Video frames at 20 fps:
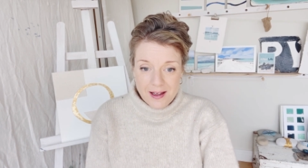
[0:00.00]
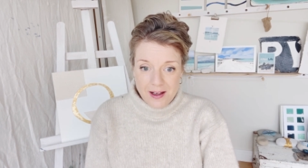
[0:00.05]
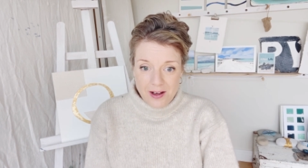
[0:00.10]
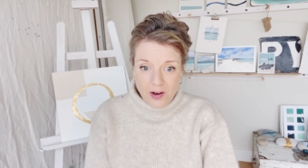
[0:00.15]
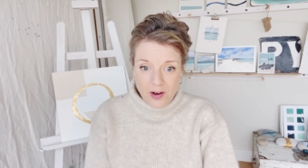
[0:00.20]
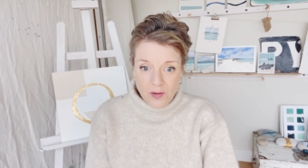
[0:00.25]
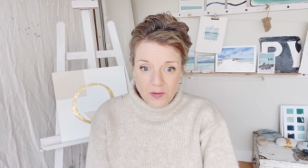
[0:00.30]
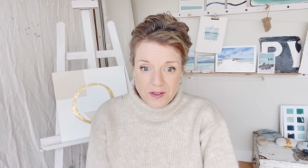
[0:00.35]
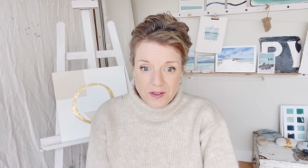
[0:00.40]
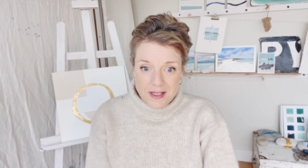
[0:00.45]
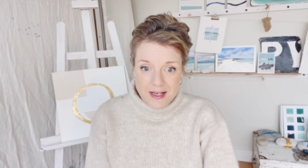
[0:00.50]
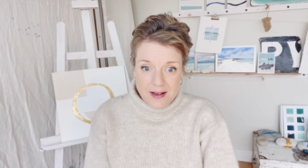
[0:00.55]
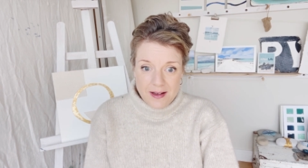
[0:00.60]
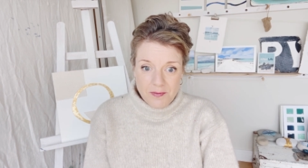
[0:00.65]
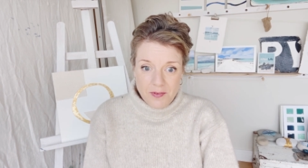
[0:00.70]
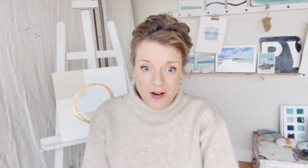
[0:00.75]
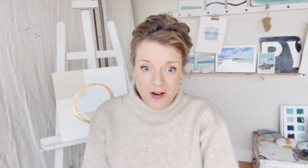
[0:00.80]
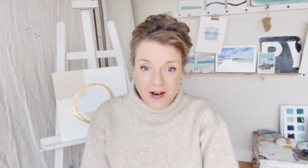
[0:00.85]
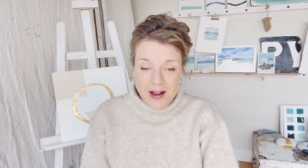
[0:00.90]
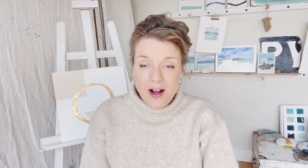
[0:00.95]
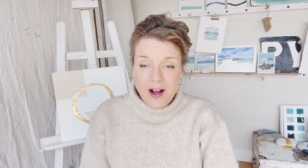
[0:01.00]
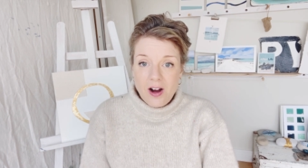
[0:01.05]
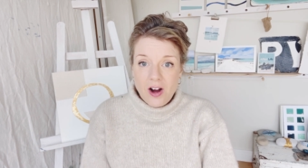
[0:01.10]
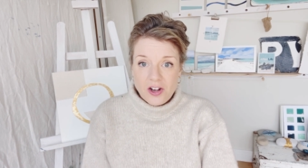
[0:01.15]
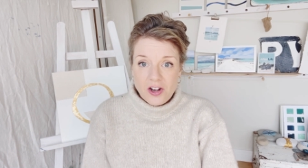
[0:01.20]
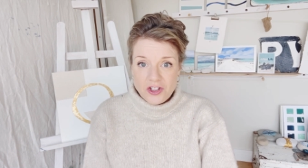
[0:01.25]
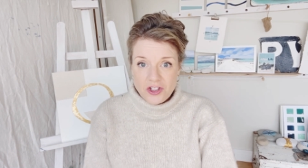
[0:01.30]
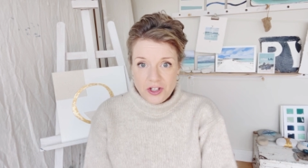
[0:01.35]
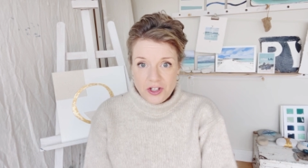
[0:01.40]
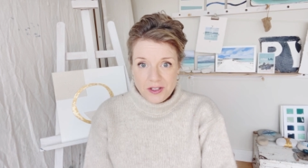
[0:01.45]
obviously in very
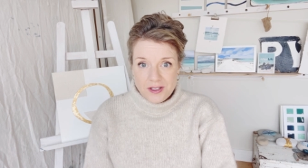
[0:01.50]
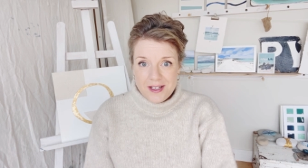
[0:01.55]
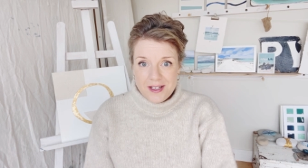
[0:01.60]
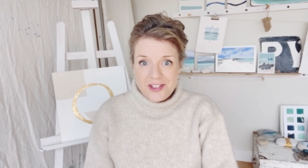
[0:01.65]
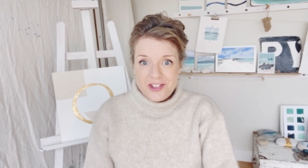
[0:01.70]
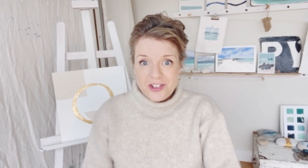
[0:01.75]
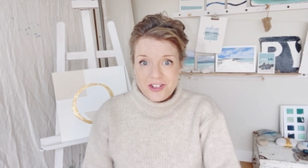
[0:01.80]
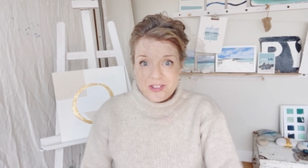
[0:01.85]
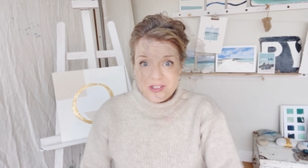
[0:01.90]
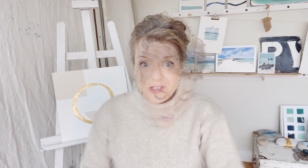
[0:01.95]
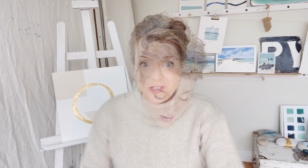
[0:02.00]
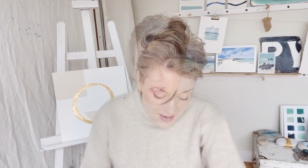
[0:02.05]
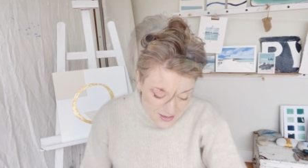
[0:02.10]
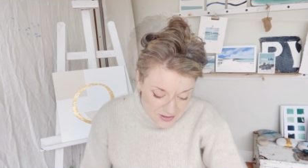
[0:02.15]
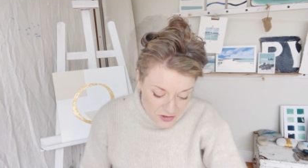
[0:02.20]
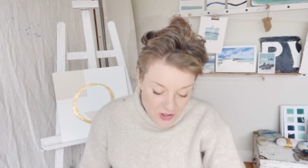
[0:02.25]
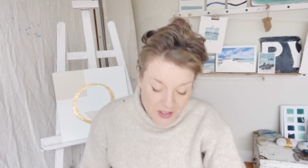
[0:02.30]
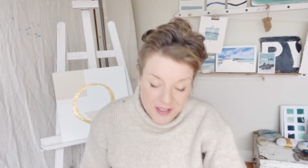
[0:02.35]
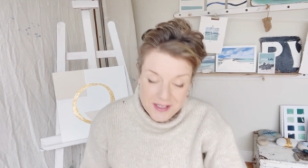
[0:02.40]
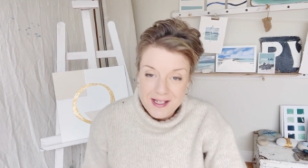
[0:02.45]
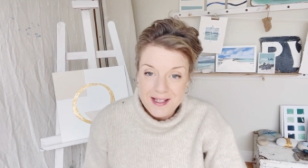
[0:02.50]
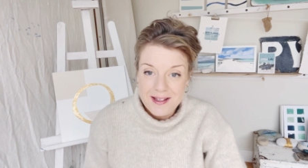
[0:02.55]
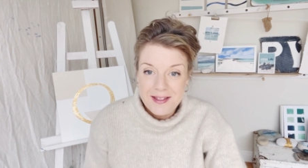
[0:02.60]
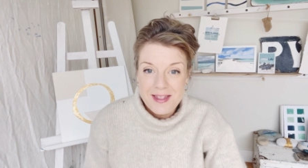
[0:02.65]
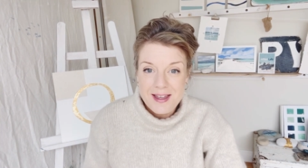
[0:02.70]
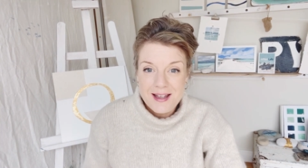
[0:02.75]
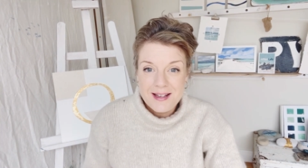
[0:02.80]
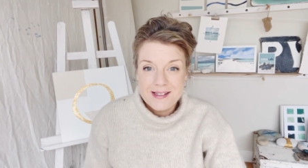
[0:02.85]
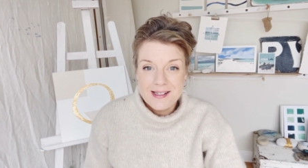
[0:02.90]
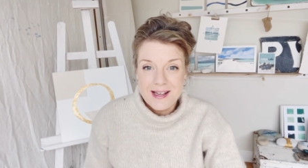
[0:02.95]
harsh conditions. Some quite interesting
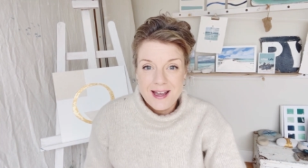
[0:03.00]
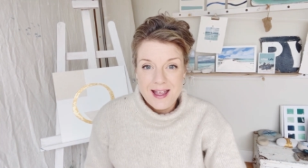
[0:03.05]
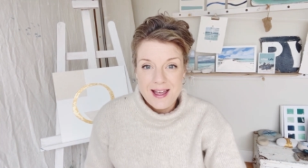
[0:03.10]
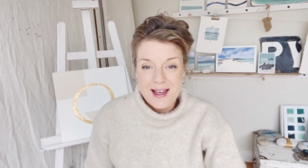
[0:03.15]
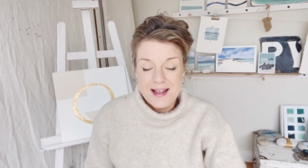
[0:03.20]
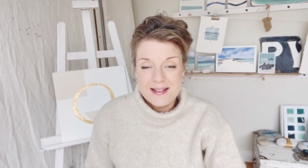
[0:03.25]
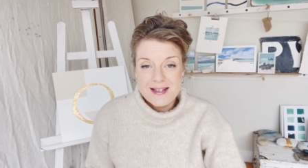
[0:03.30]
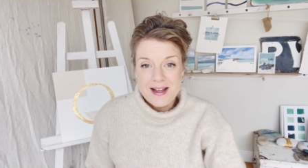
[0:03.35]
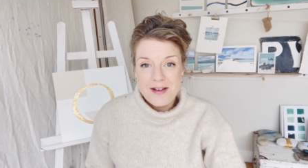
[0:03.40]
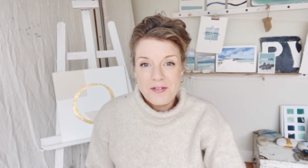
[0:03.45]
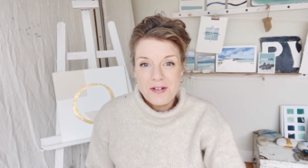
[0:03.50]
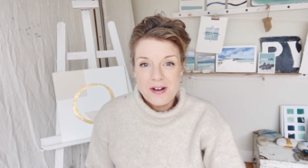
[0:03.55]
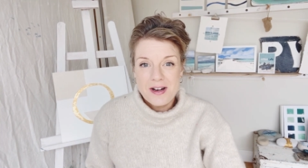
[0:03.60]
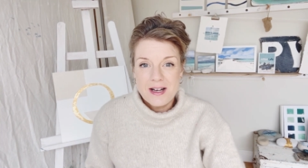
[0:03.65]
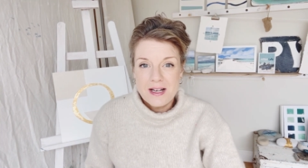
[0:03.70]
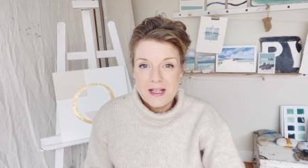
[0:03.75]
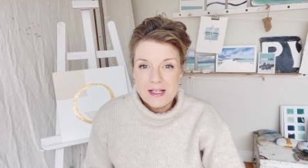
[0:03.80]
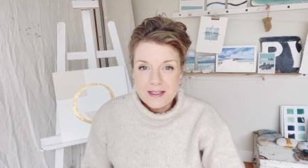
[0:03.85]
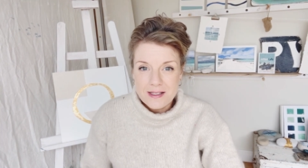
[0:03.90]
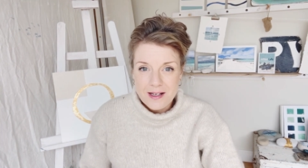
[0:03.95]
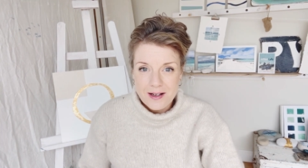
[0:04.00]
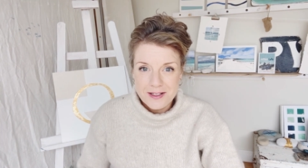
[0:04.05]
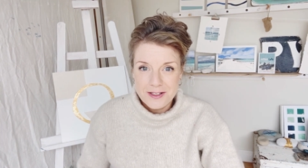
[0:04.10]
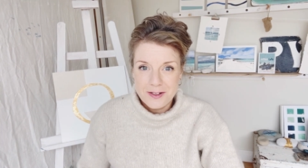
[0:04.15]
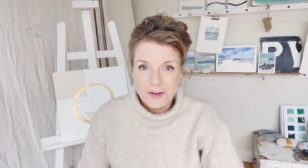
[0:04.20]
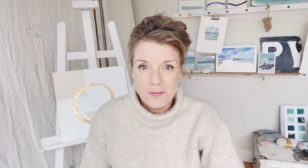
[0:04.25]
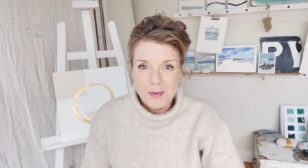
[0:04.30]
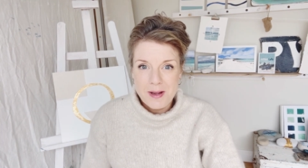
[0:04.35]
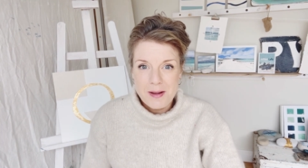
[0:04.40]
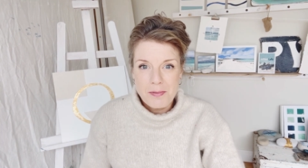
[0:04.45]
things here, definitely signs
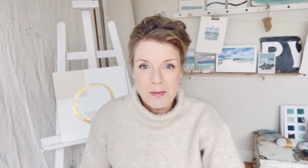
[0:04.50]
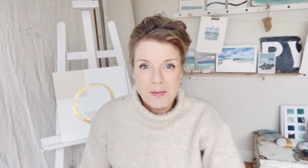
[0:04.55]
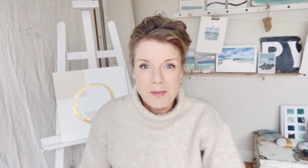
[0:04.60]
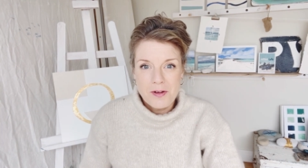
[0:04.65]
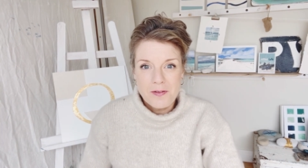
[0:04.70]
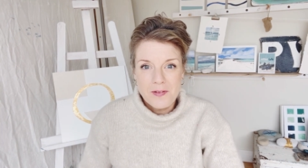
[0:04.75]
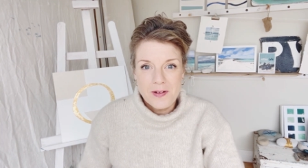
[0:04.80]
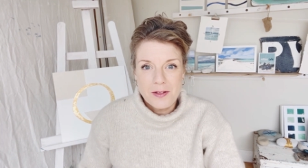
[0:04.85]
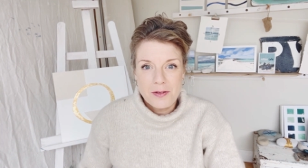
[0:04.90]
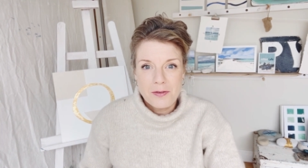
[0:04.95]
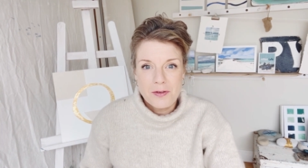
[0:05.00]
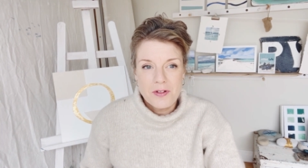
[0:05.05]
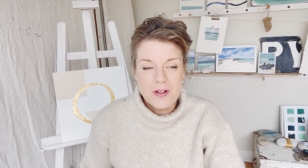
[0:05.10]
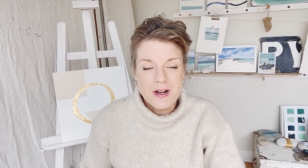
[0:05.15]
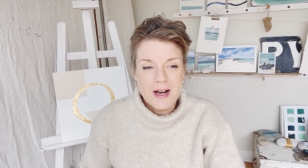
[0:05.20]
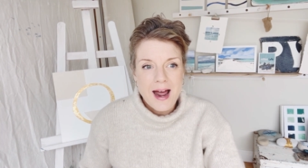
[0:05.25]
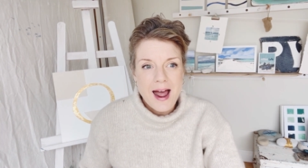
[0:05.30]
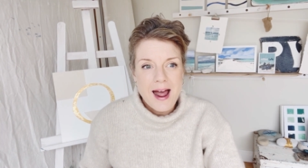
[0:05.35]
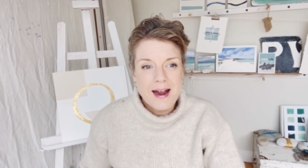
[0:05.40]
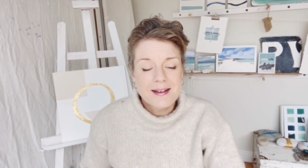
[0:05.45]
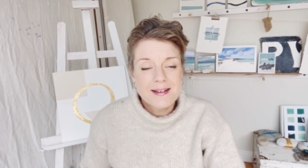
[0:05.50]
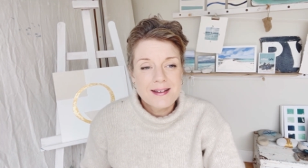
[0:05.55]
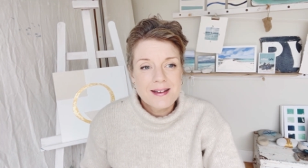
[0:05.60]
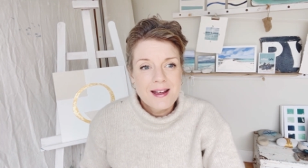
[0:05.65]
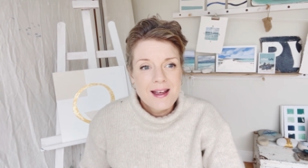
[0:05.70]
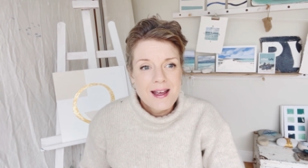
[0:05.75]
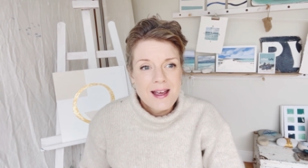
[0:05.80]
of people moving through the land.